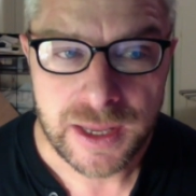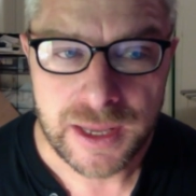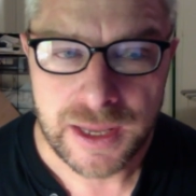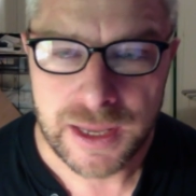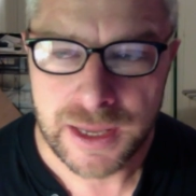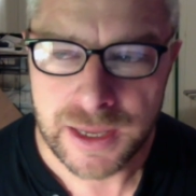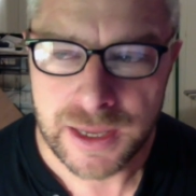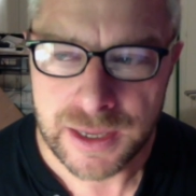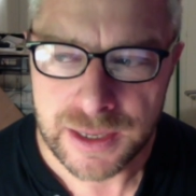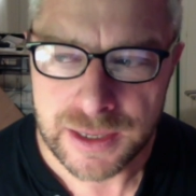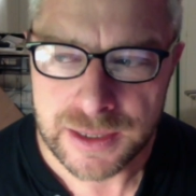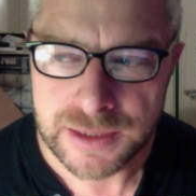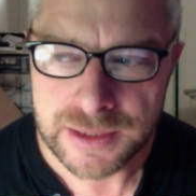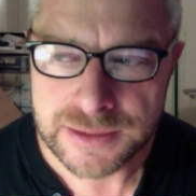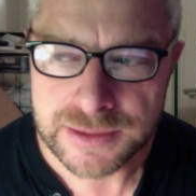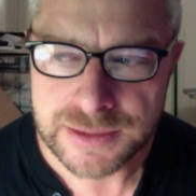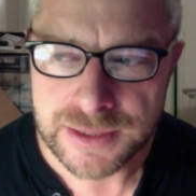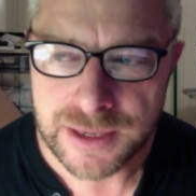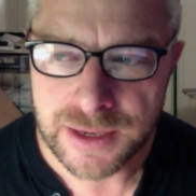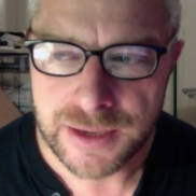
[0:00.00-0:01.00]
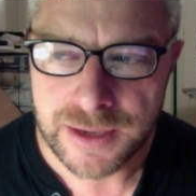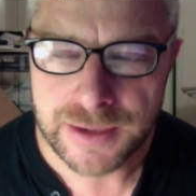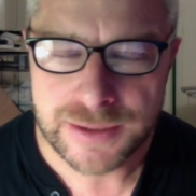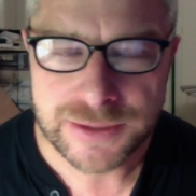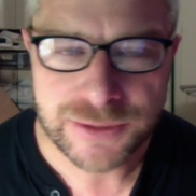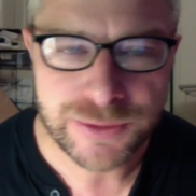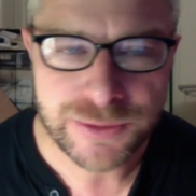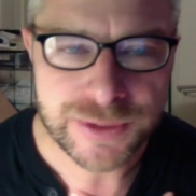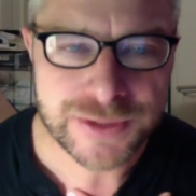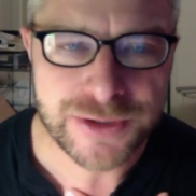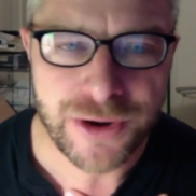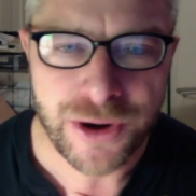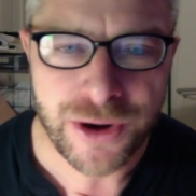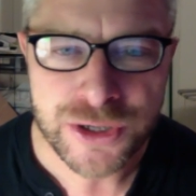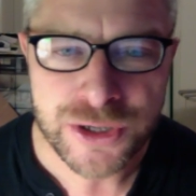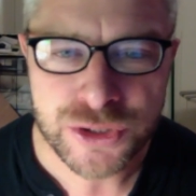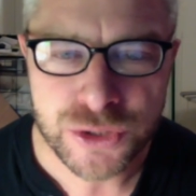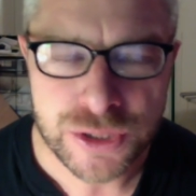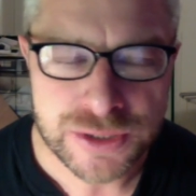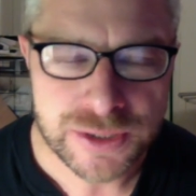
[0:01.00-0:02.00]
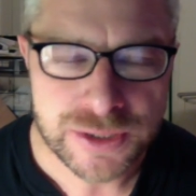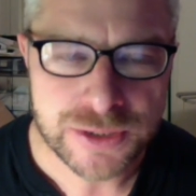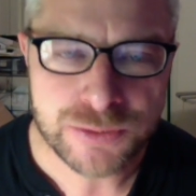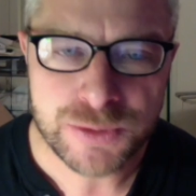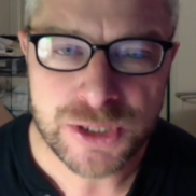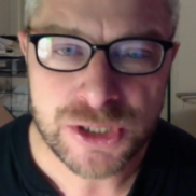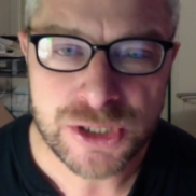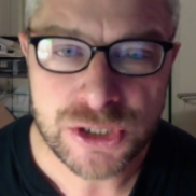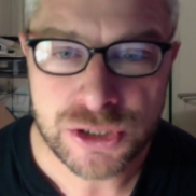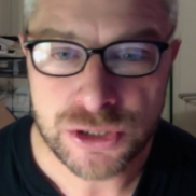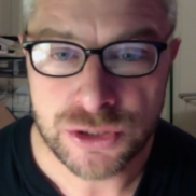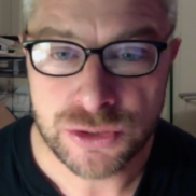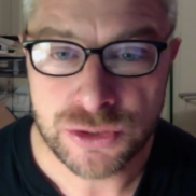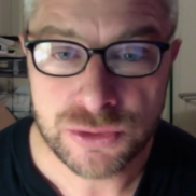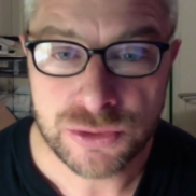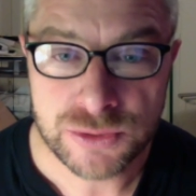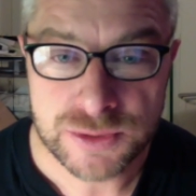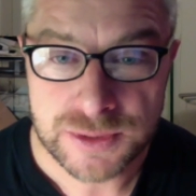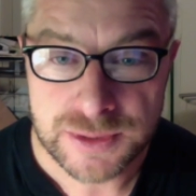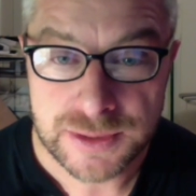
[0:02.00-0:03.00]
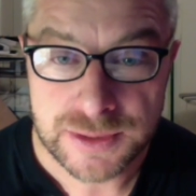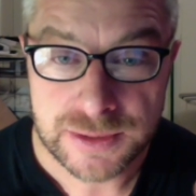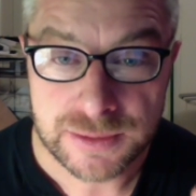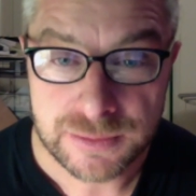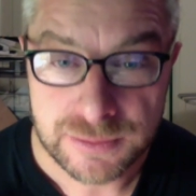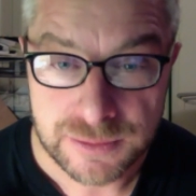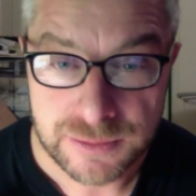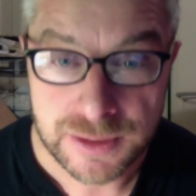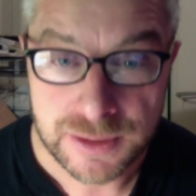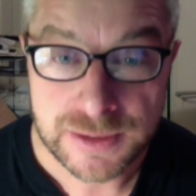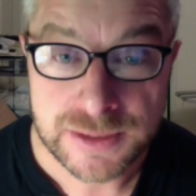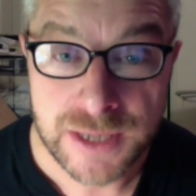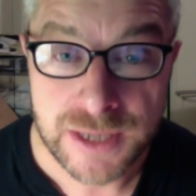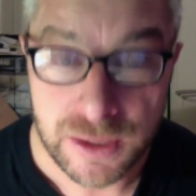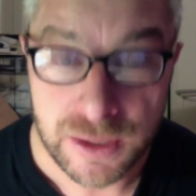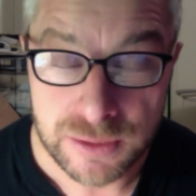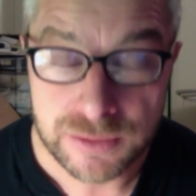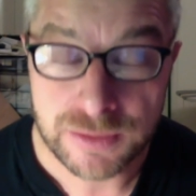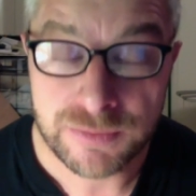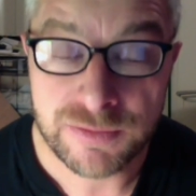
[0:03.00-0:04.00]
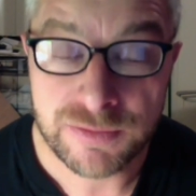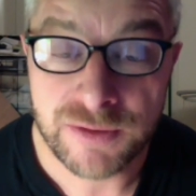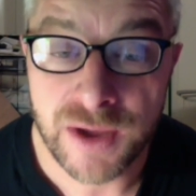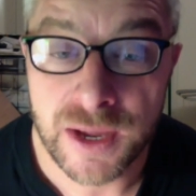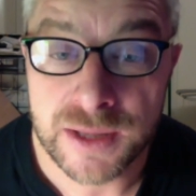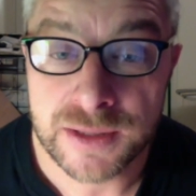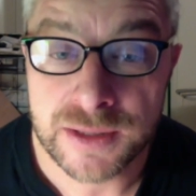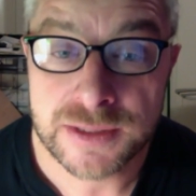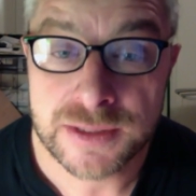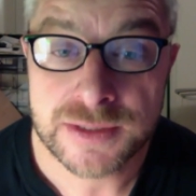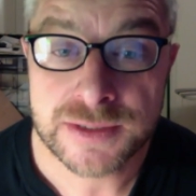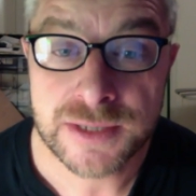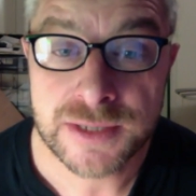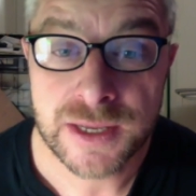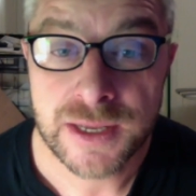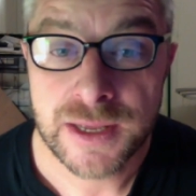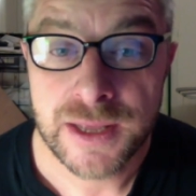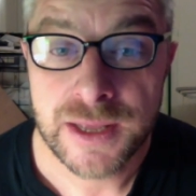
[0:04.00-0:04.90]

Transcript: And so it's our choice because we choose the death of violence.